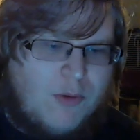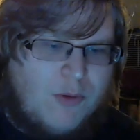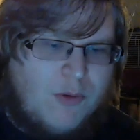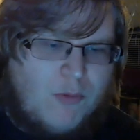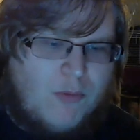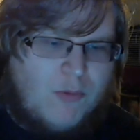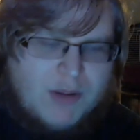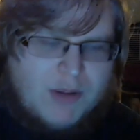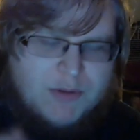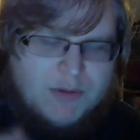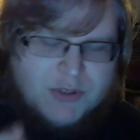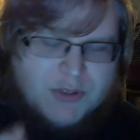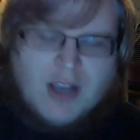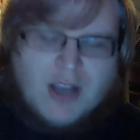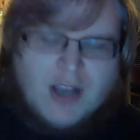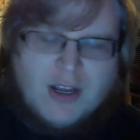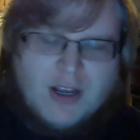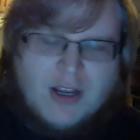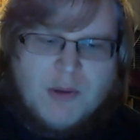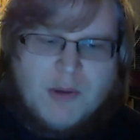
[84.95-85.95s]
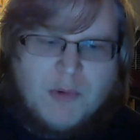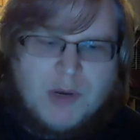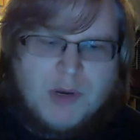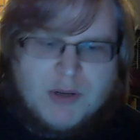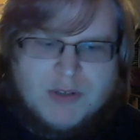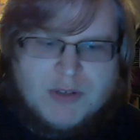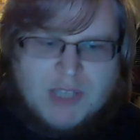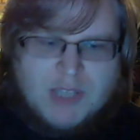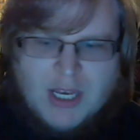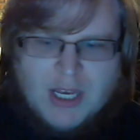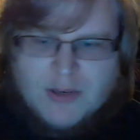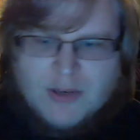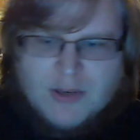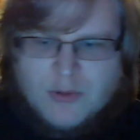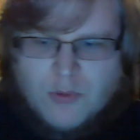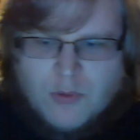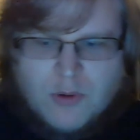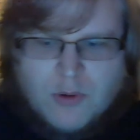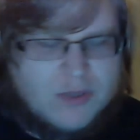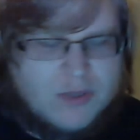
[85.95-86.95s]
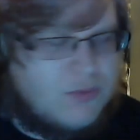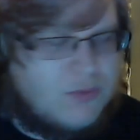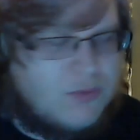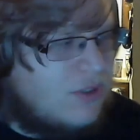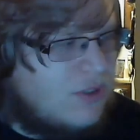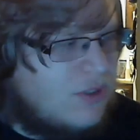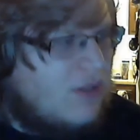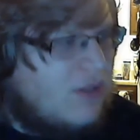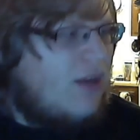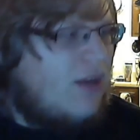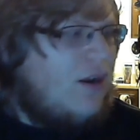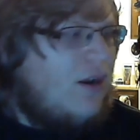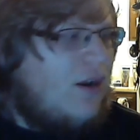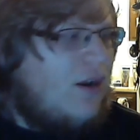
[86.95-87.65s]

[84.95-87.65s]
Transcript: What I was talking about, what I was getting towards, was that